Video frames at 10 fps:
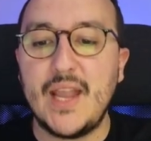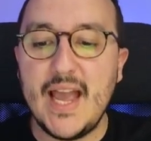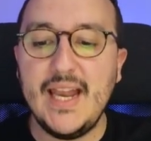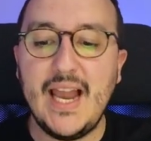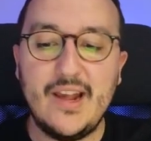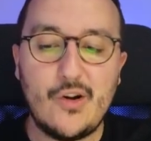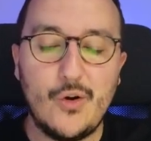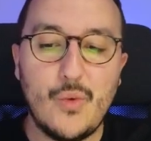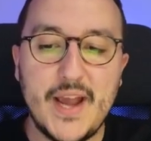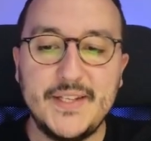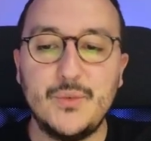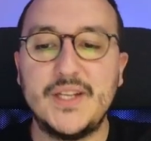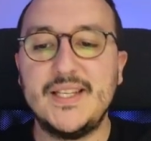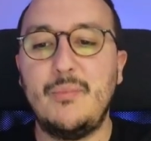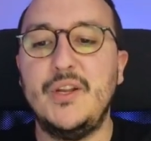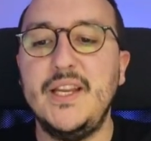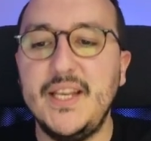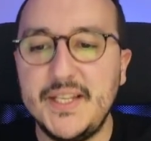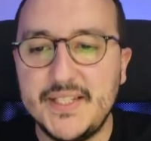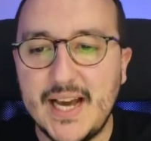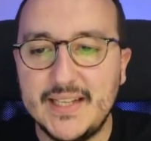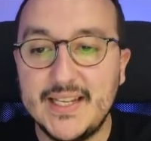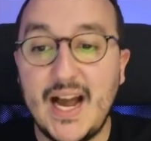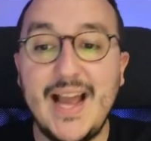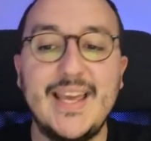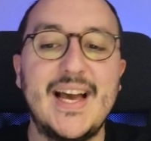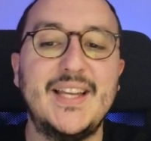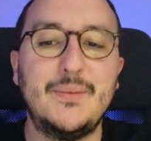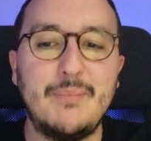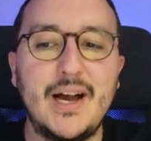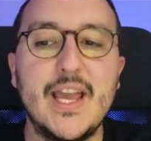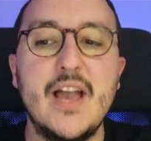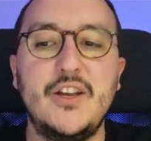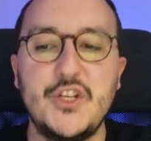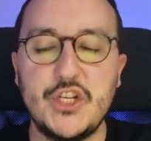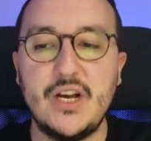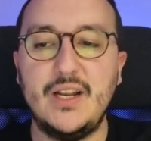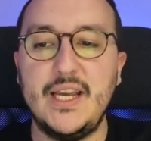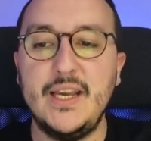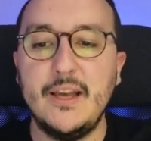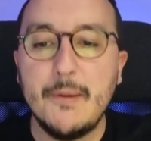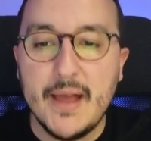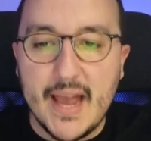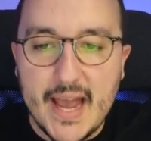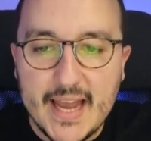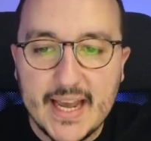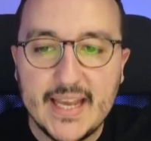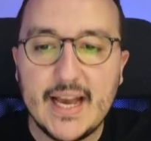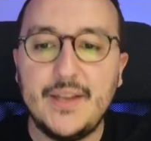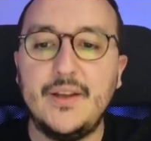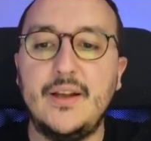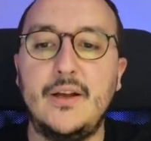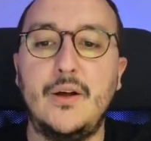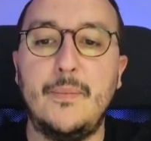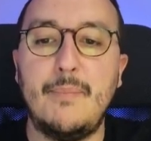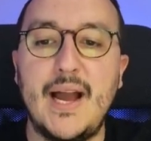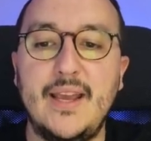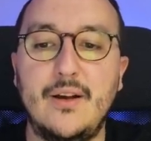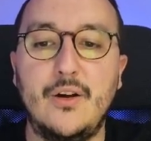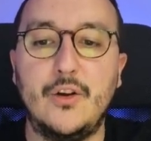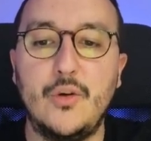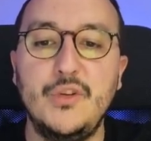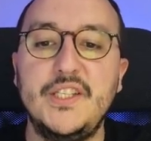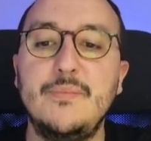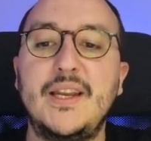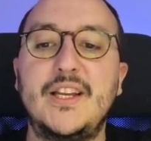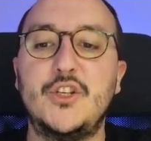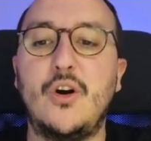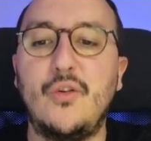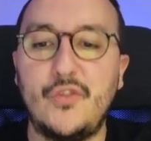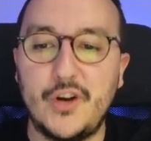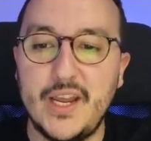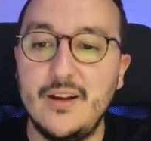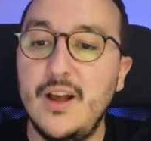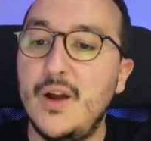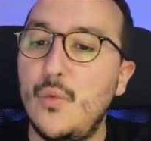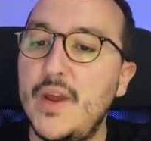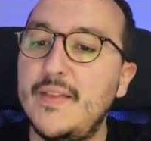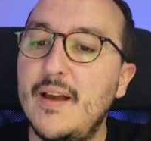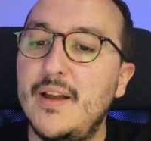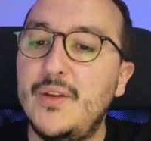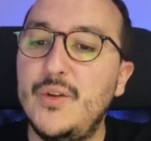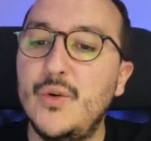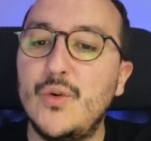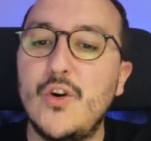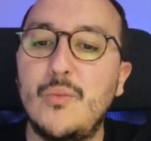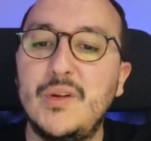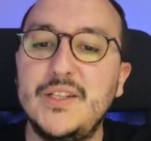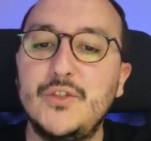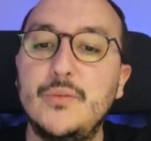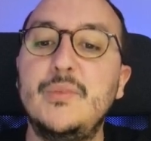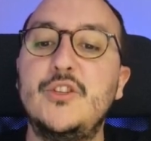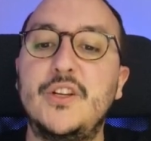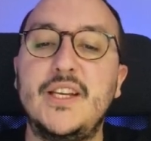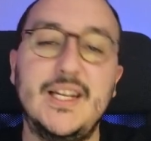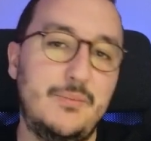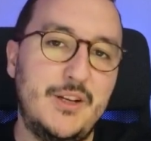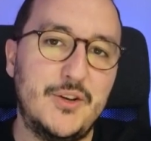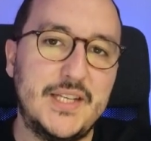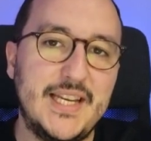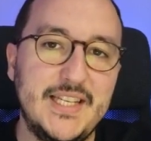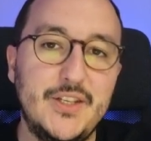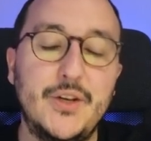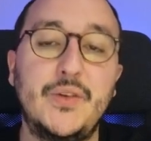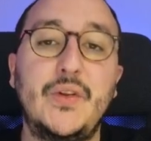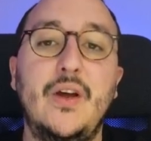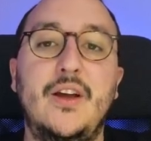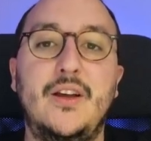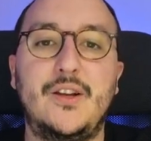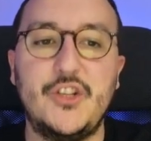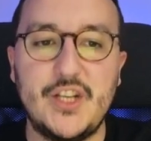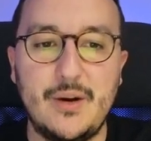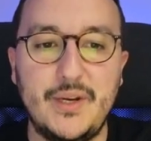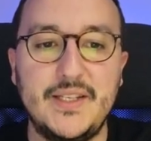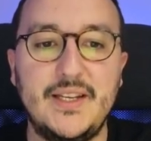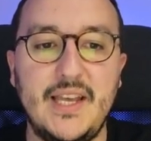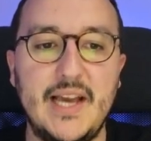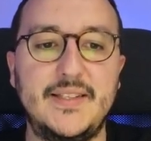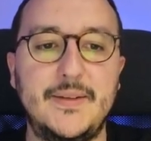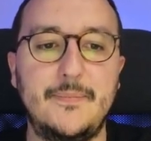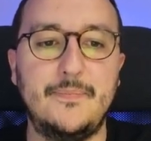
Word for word: And like always, what's happening is that I got my share link and I got uh, my uh, community manager offer here with no complete submission yet because I didn't share it yet.